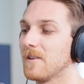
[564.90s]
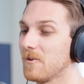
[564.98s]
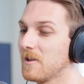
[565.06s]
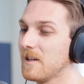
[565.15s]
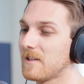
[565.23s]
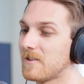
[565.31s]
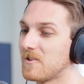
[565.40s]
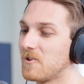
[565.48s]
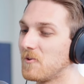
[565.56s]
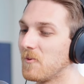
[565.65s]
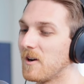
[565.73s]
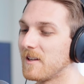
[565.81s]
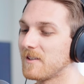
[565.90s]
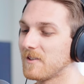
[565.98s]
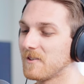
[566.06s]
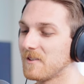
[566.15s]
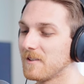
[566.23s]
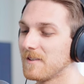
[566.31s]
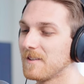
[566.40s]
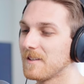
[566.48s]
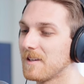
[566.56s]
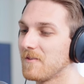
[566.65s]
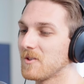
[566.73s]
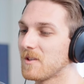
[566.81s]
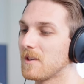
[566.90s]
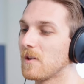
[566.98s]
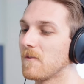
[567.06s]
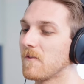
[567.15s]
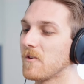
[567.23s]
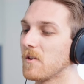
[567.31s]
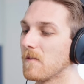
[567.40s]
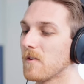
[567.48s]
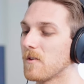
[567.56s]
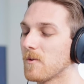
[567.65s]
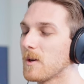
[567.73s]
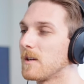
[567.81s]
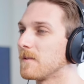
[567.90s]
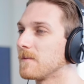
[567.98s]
okay do you want to give us the overview of the three